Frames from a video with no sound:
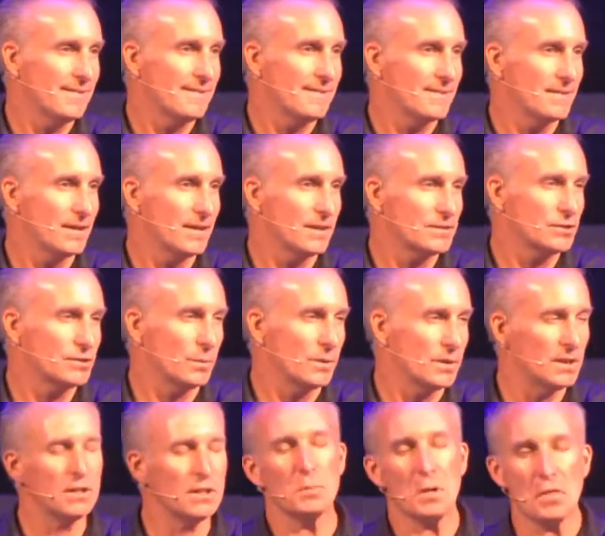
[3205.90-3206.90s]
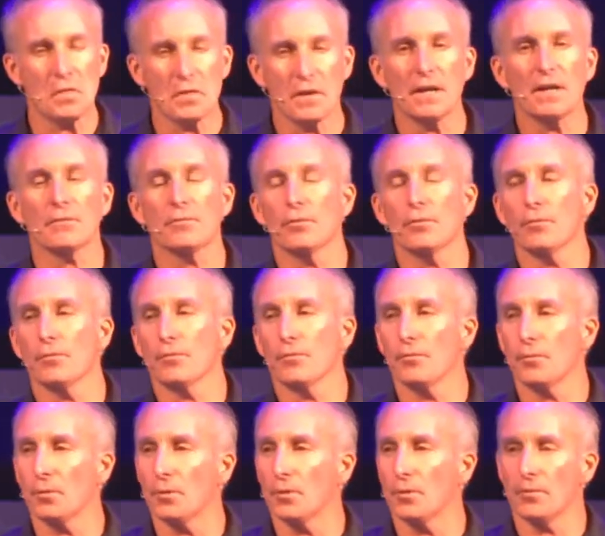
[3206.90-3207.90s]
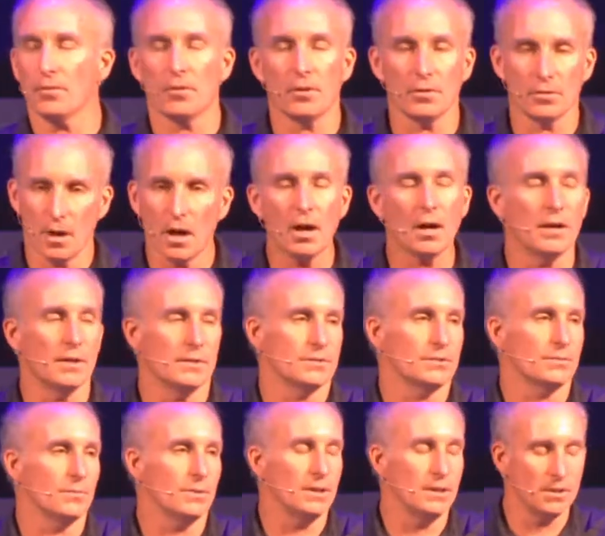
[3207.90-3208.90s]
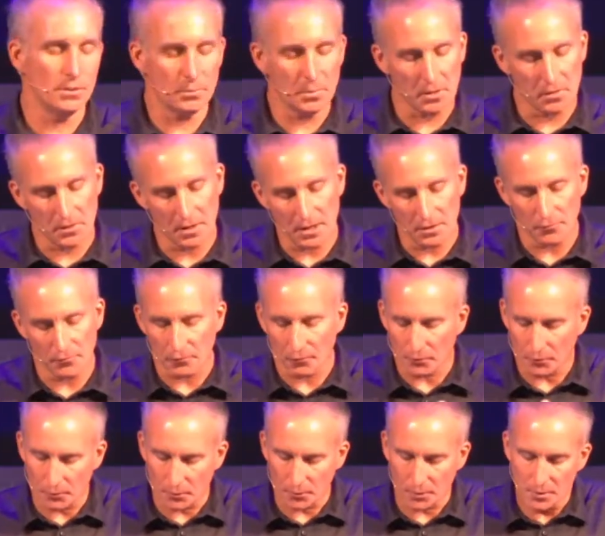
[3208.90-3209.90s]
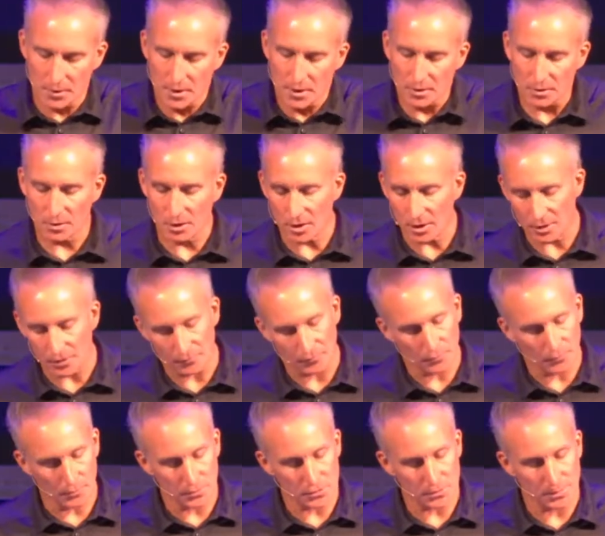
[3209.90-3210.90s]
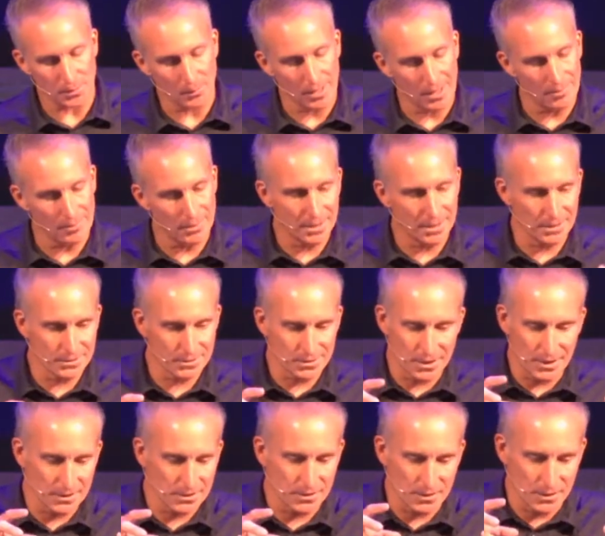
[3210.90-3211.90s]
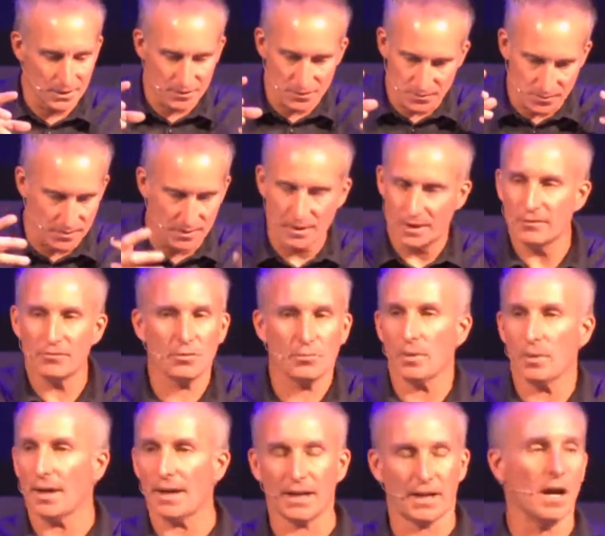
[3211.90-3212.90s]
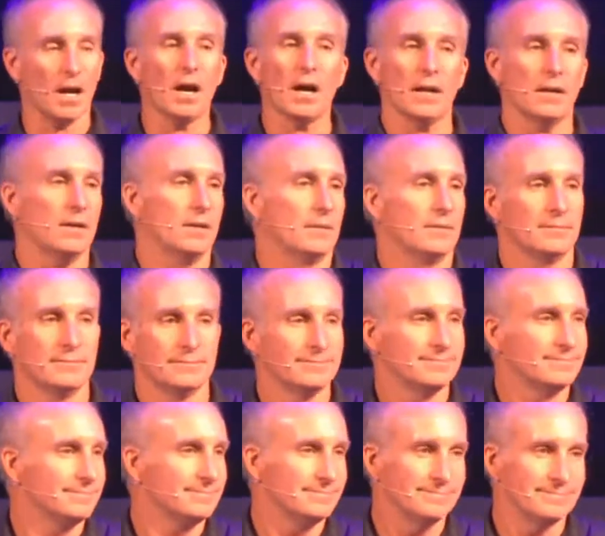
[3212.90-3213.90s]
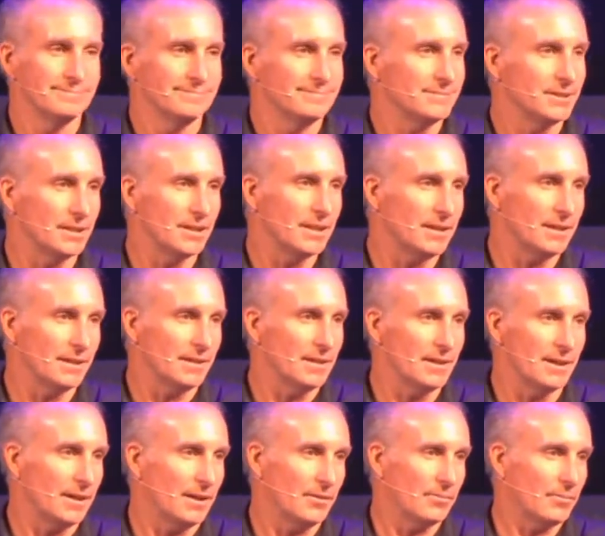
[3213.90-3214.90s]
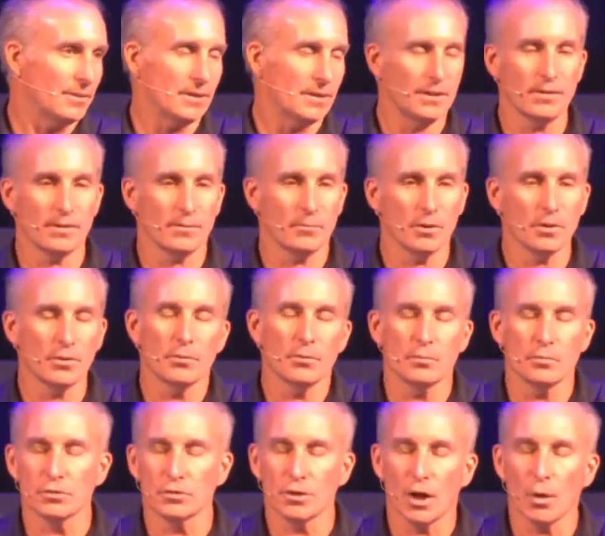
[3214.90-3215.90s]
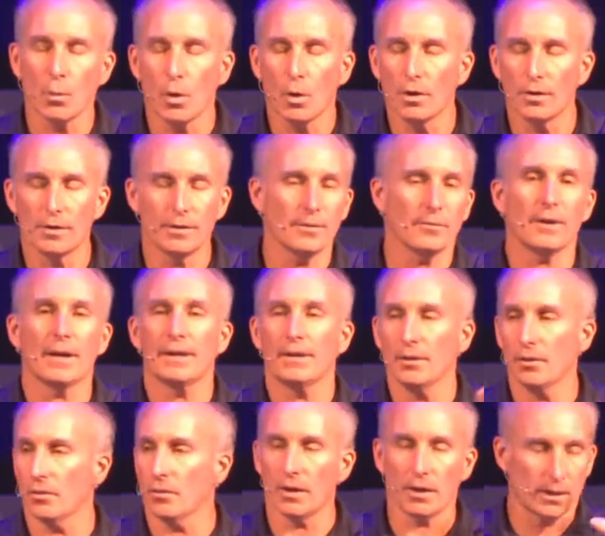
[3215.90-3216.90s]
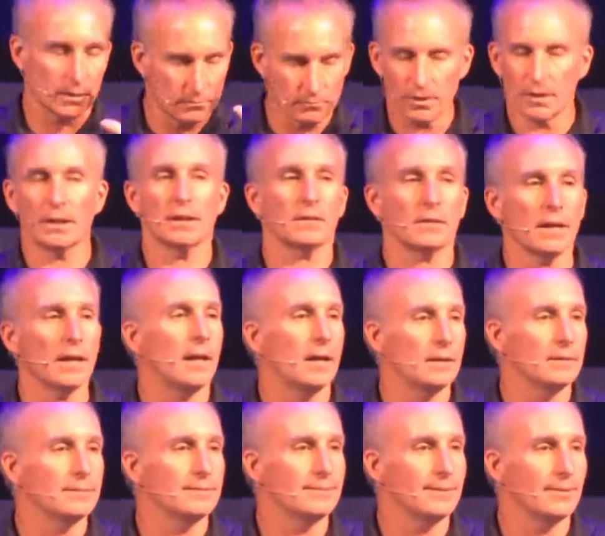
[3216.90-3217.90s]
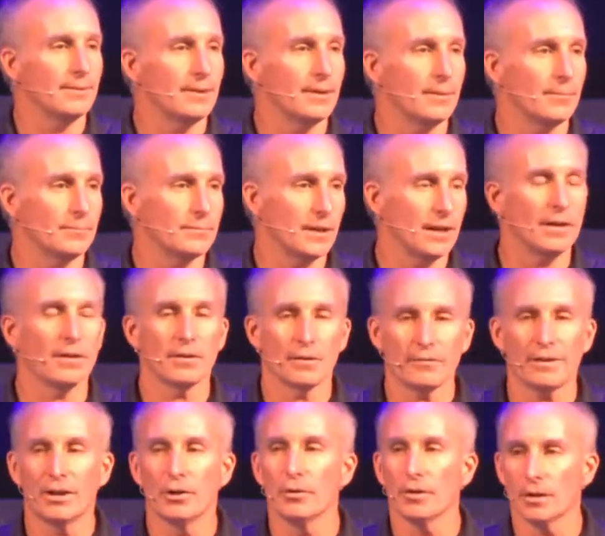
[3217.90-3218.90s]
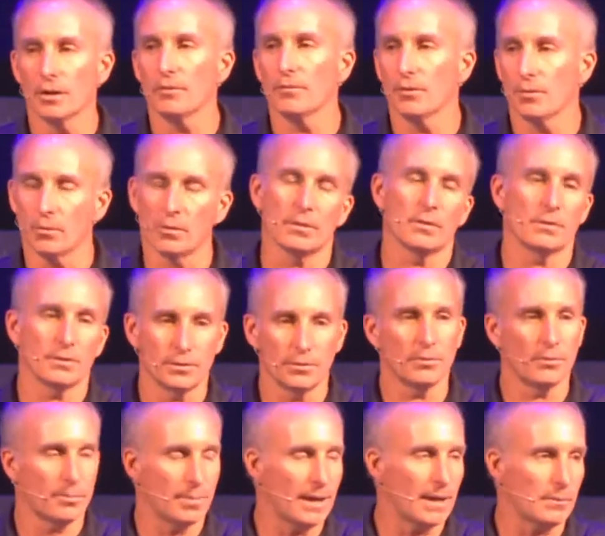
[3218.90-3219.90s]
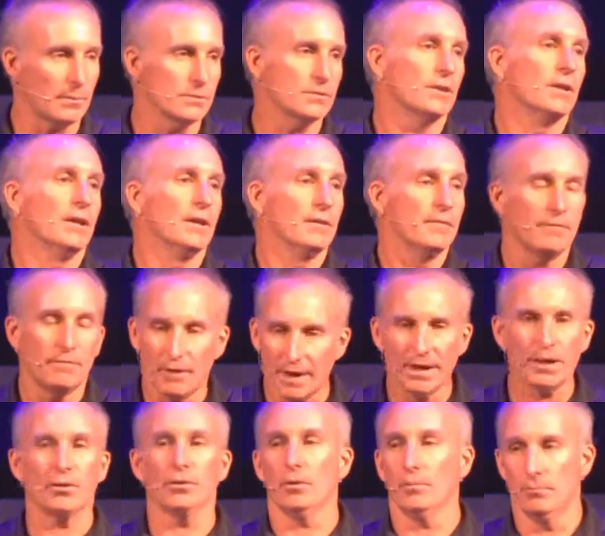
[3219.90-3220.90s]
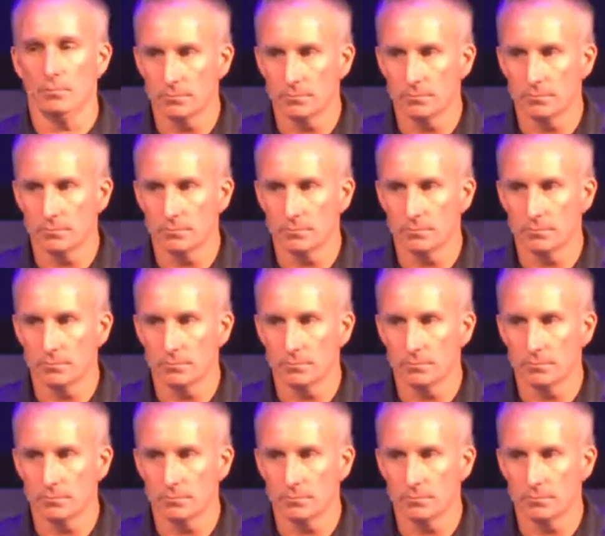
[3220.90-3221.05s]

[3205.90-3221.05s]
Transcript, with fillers: Okay, so we need to be thankful for the laws. We need to be thankful for law enforcement. Why? Because it's, it's given by God. Again, and I don't want to hear that, well, there was that one. No, I know. I, we get that. All right. I'm tired of hearing of the one or two bad ones. Fire them.